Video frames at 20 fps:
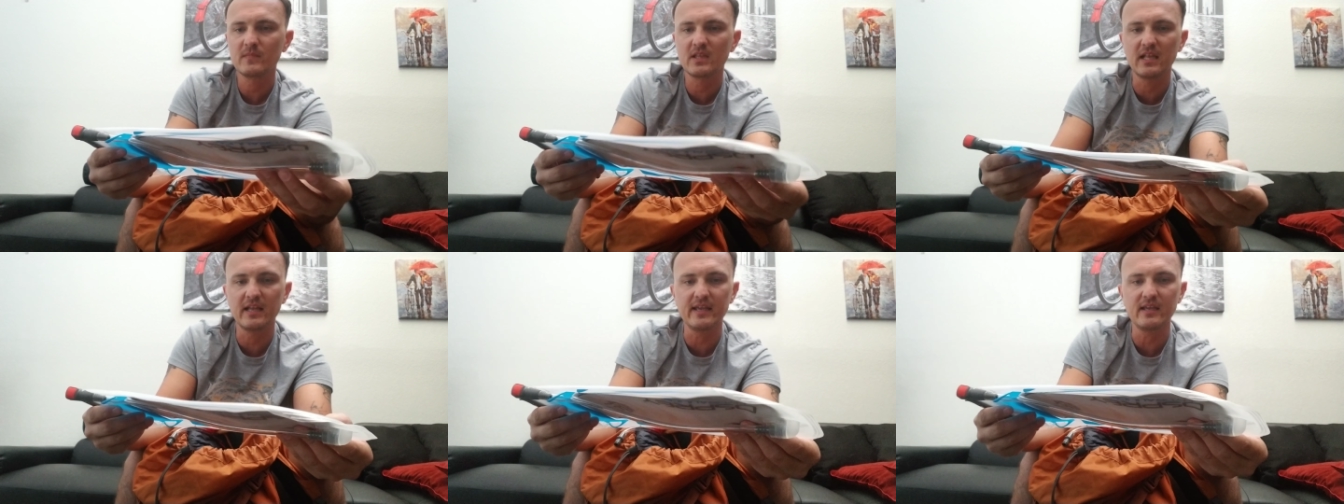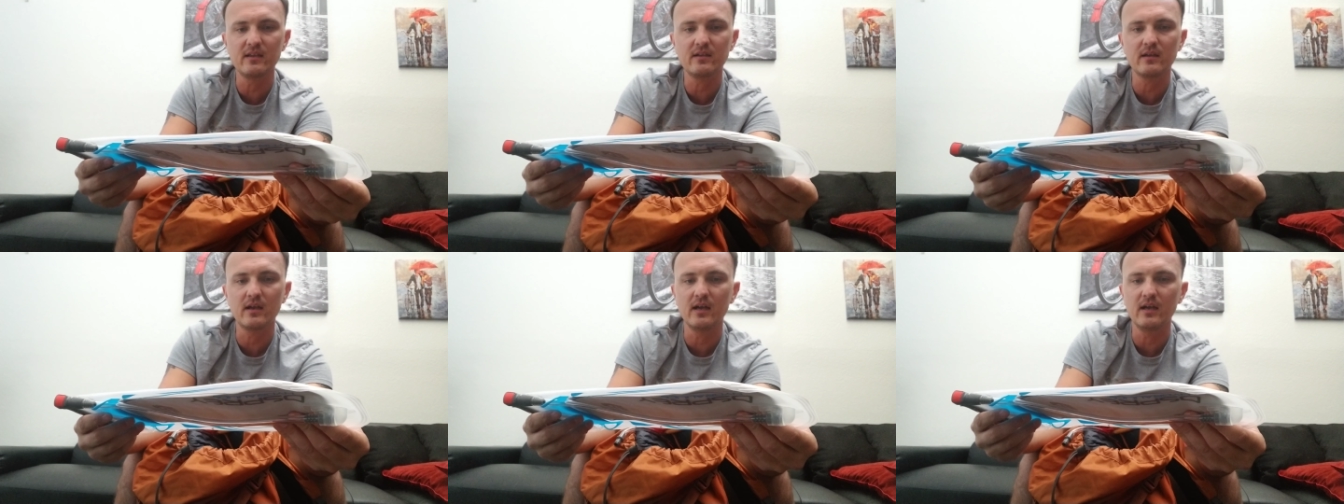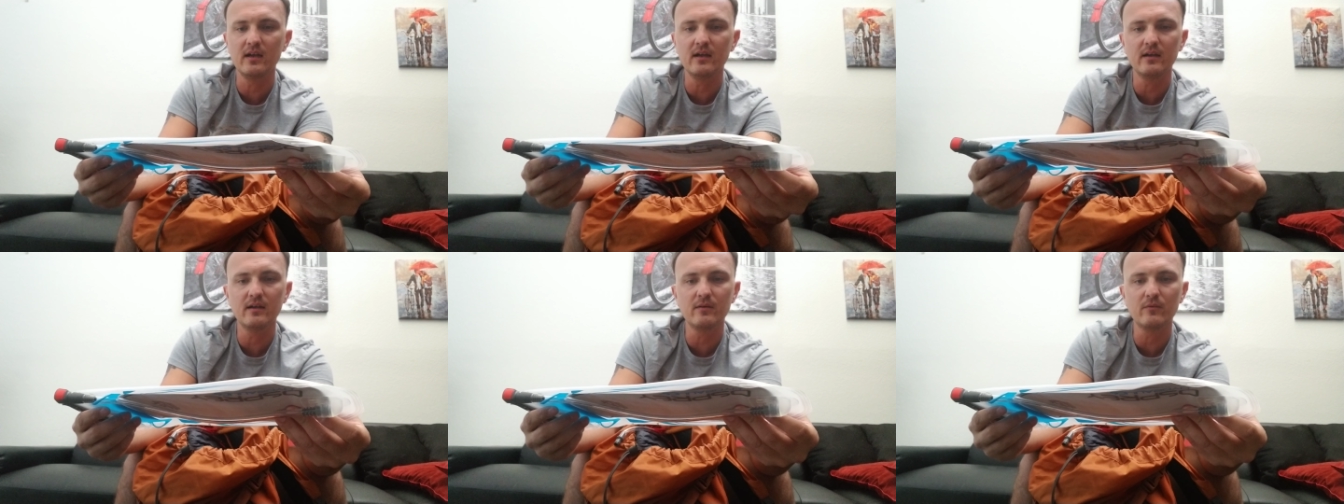like
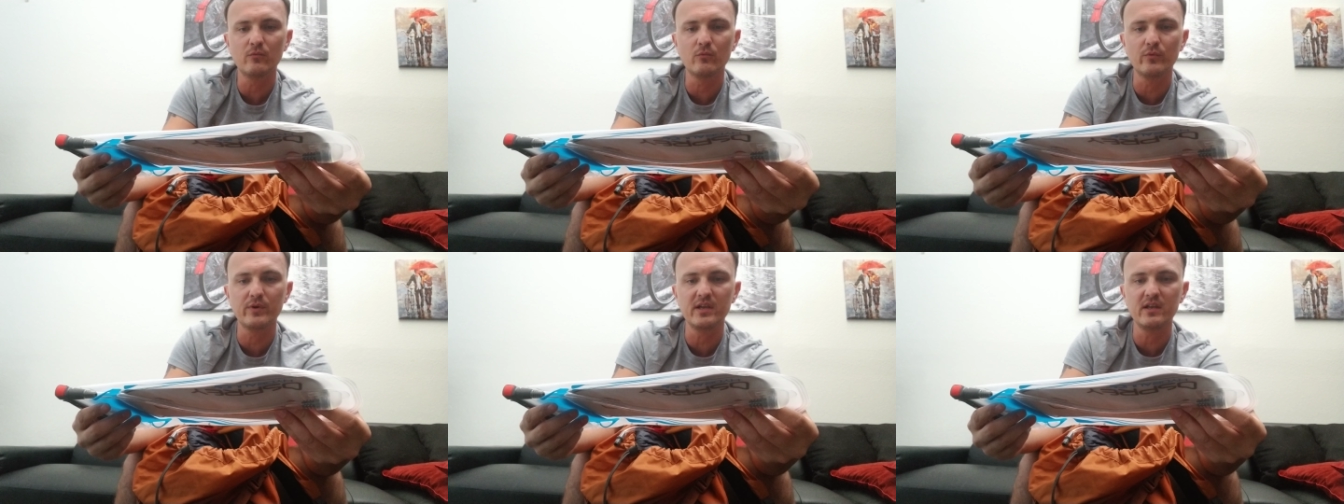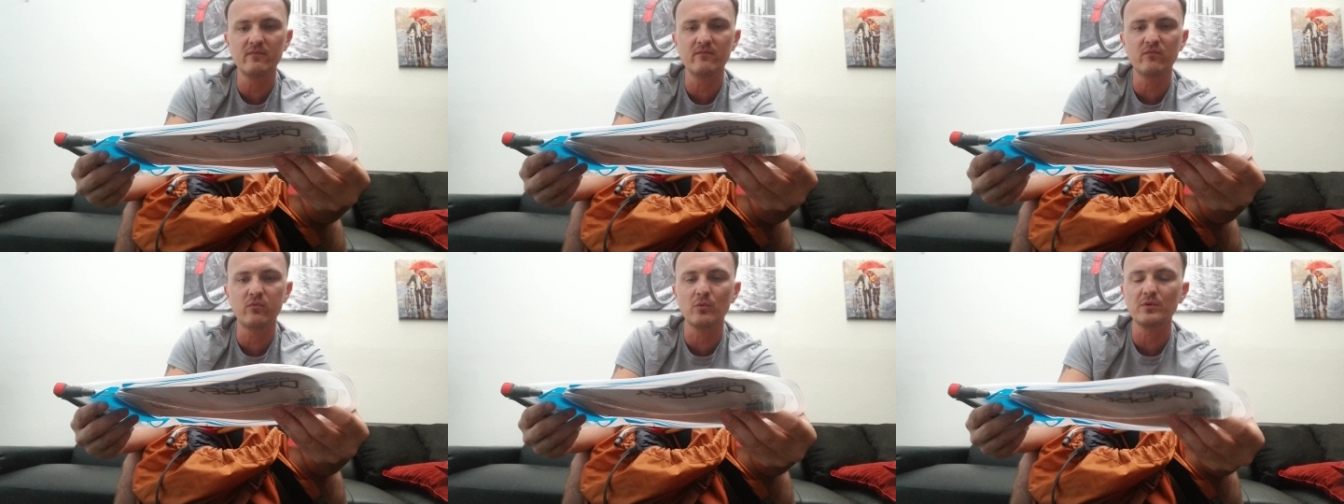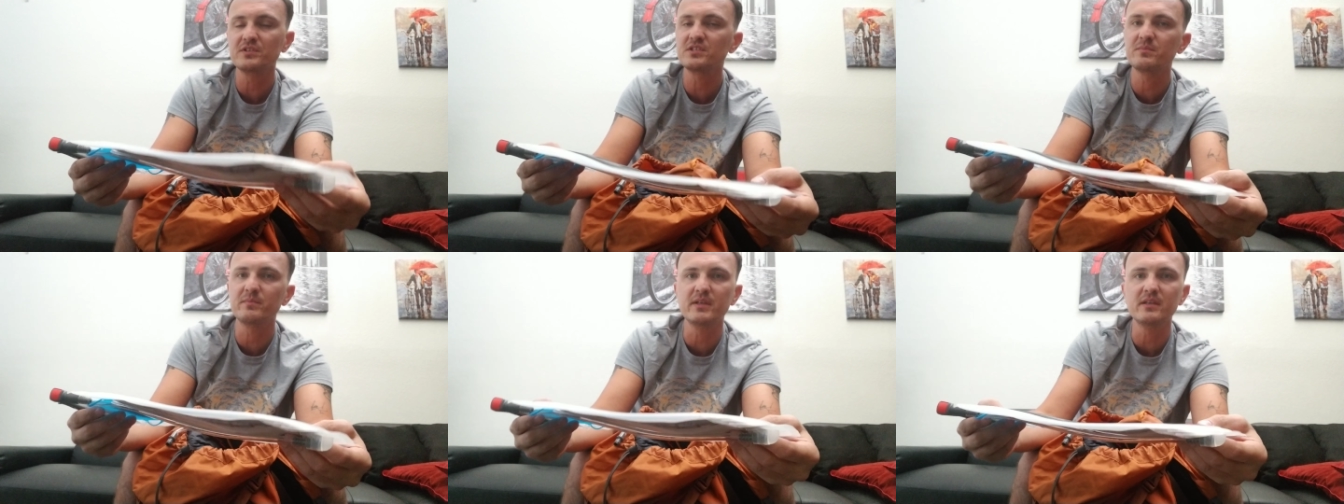
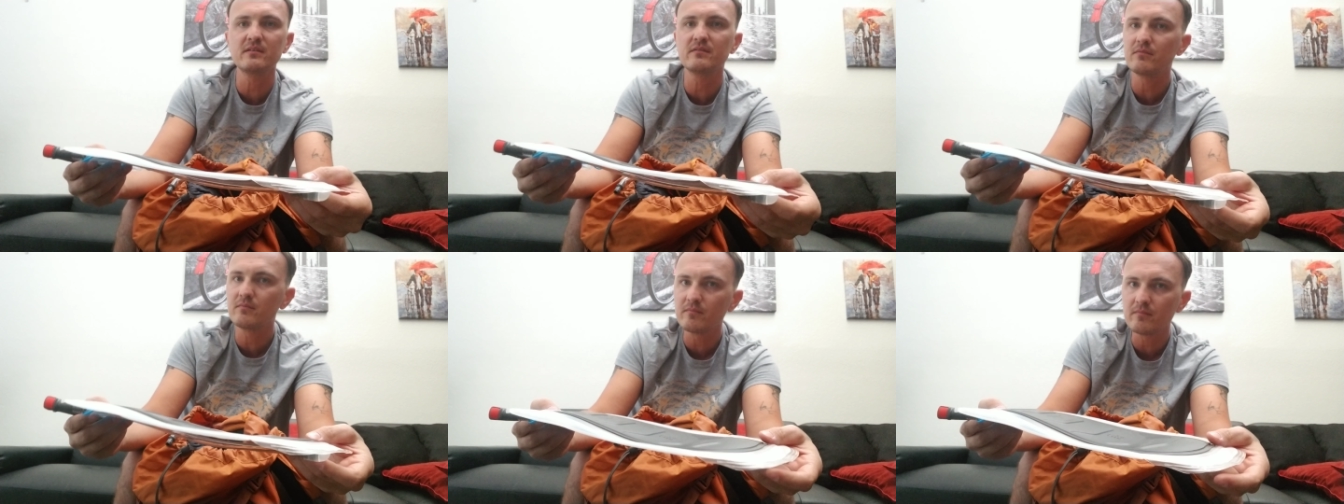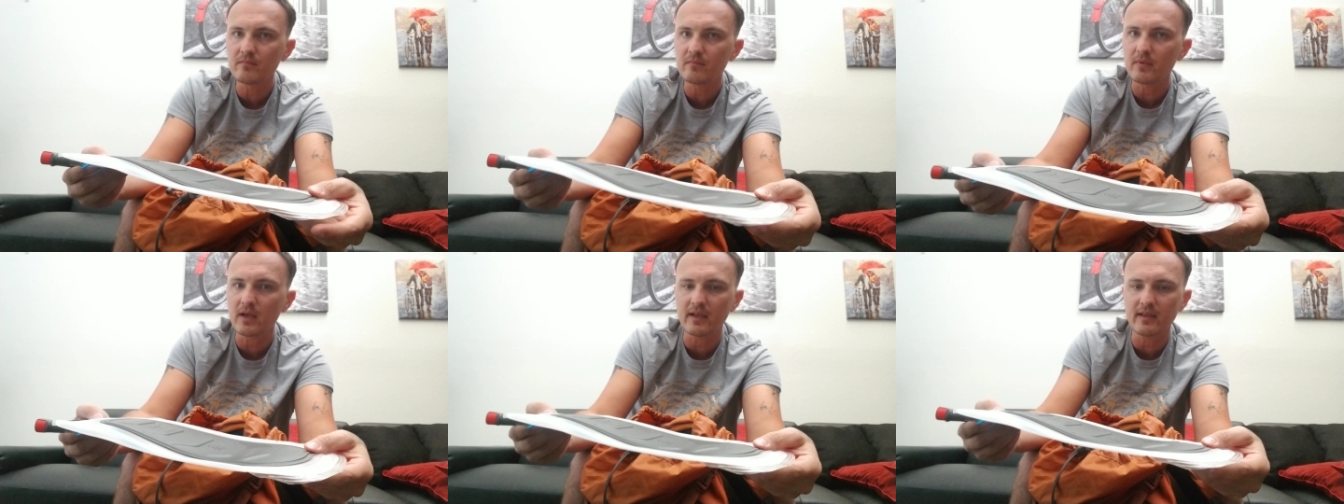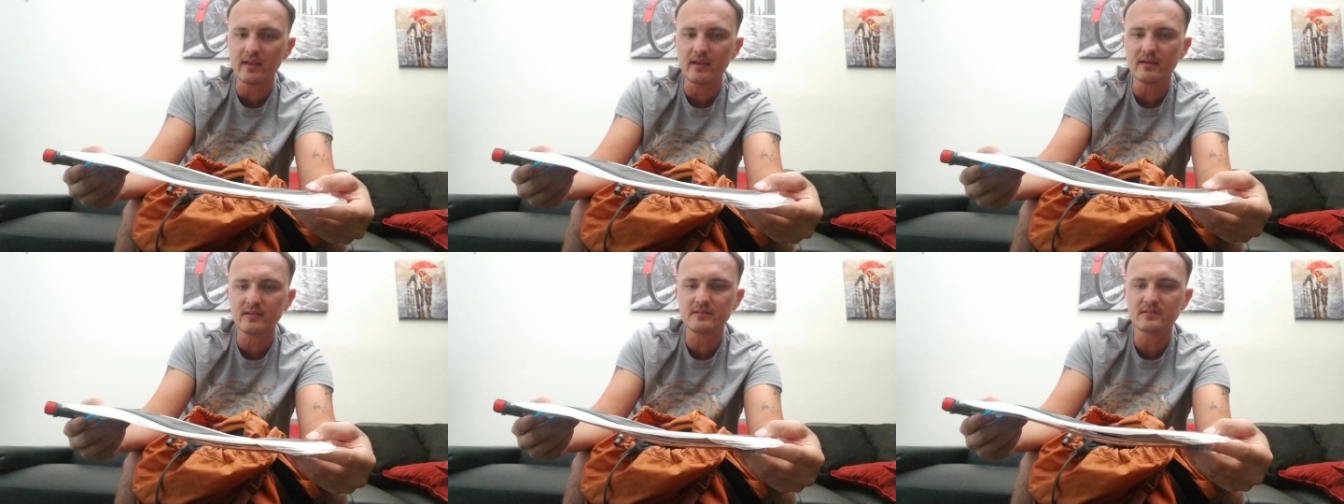reinforcement, I
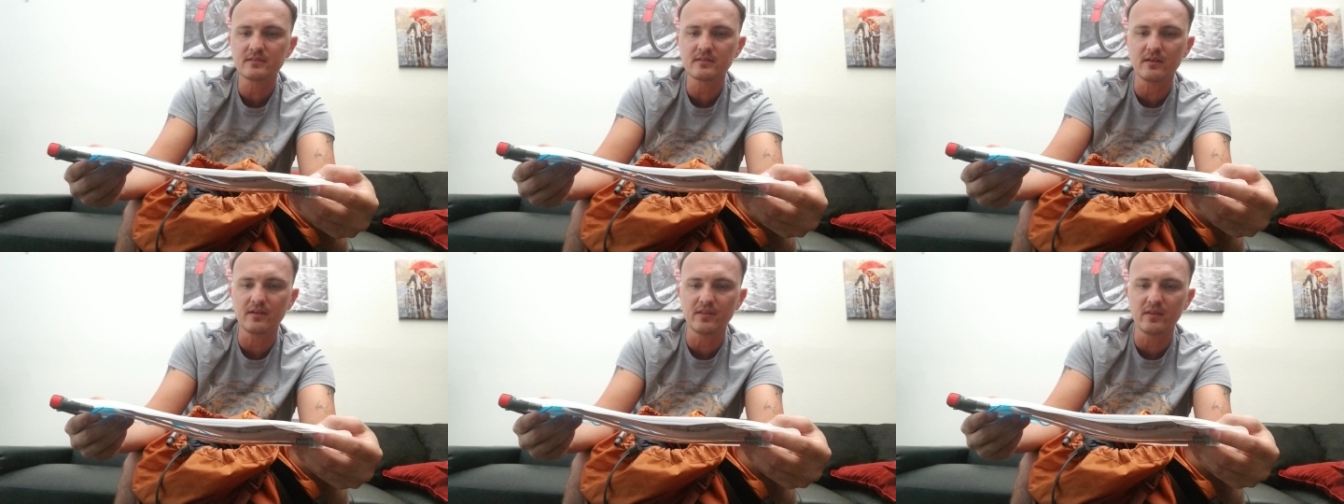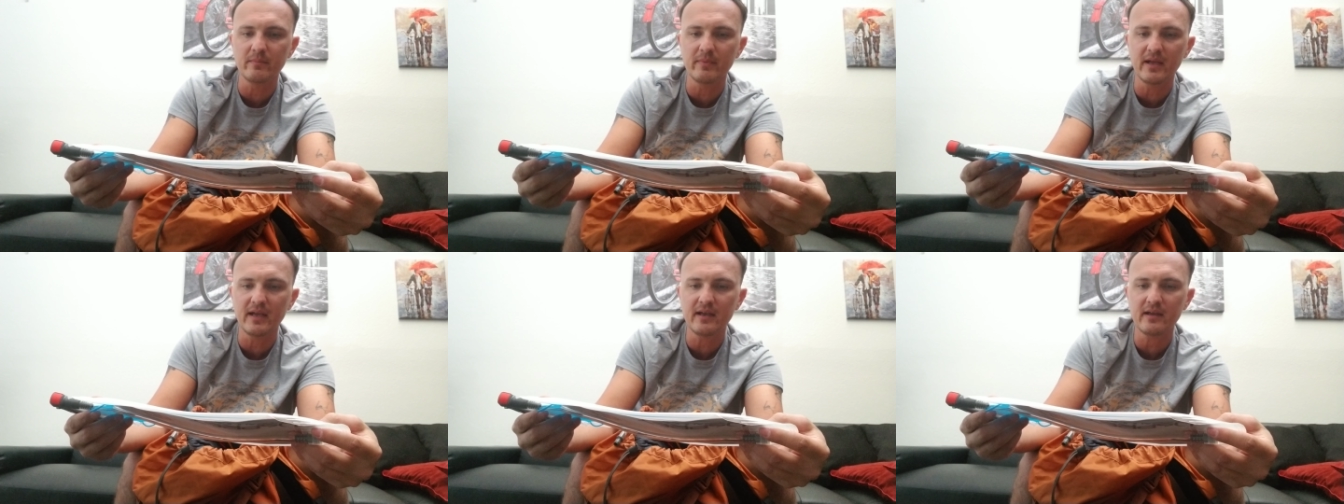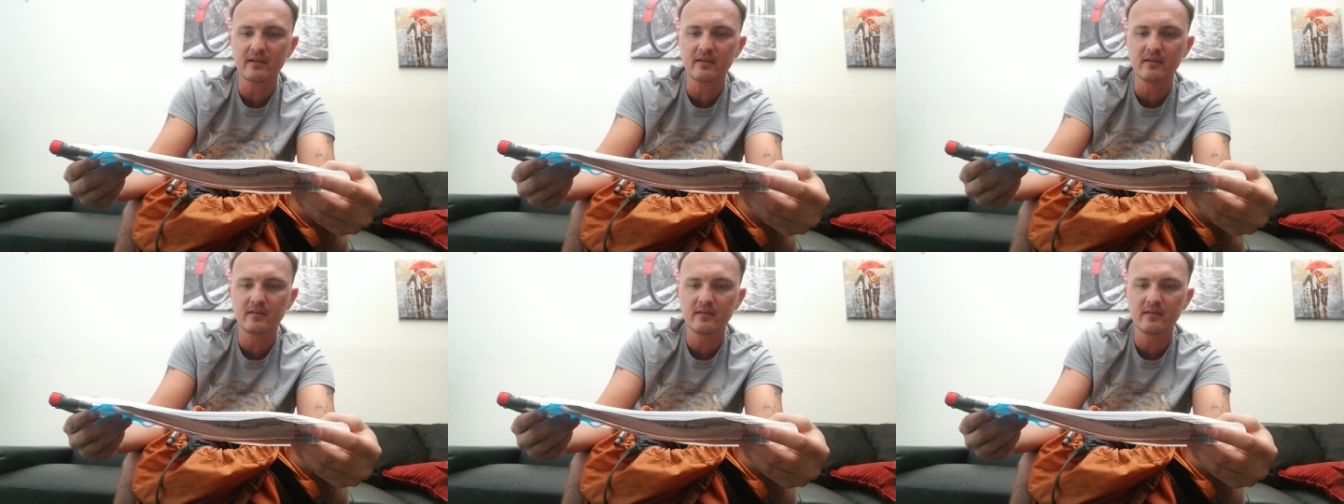guess, on the back,